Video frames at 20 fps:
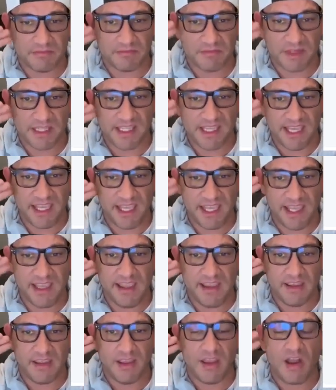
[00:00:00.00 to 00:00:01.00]
key
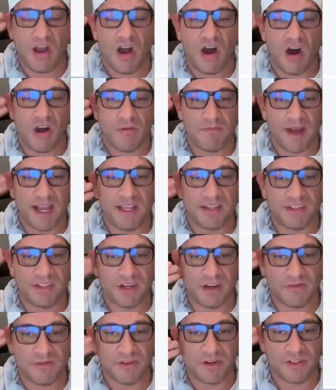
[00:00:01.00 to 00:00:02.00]
on my
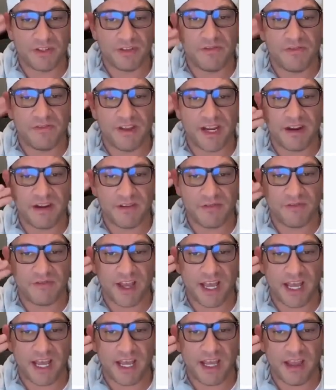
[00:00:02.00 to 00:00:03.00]
server to
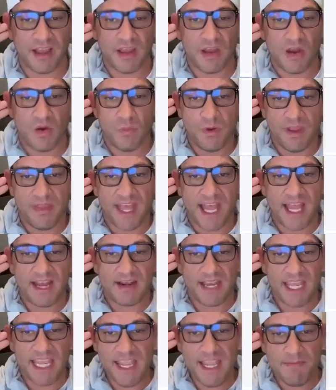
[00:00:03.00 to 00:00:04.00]
verify when that
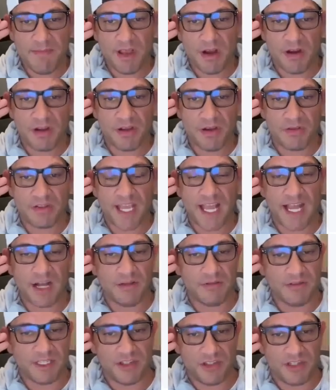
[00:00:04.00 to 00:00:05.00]
email goes
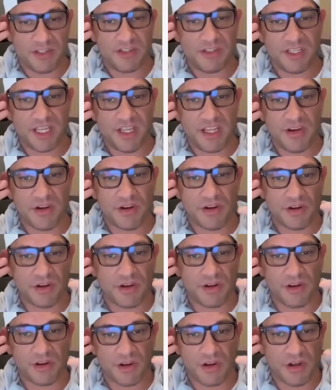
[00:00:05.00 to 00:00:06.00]
out. Let's just say
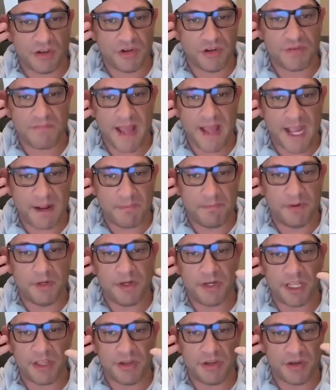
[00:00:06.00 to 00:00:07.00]
you're on your
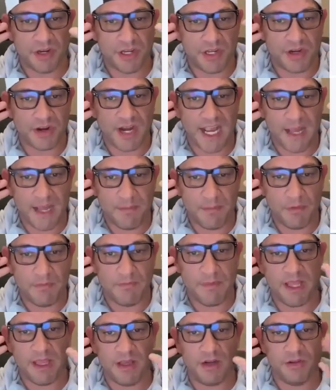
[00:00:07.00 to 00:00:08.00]
MacBook and you're in your Apple
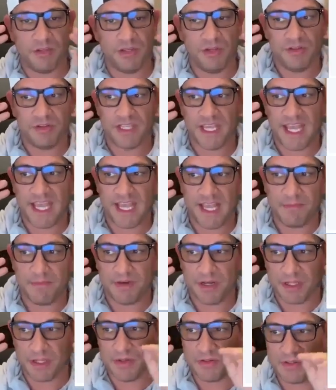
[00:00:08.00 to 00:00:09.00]
Mail and you say, hey, I'm
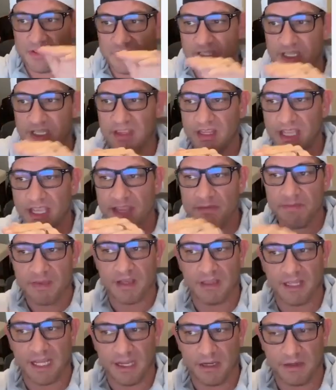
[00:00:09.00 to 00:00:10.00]
gonna go send the
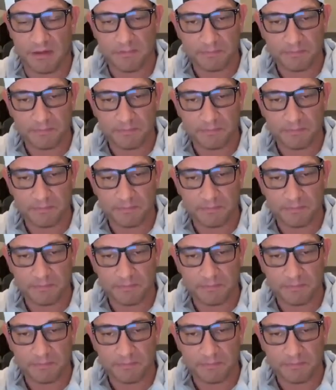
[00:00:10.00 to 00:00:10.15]
email out.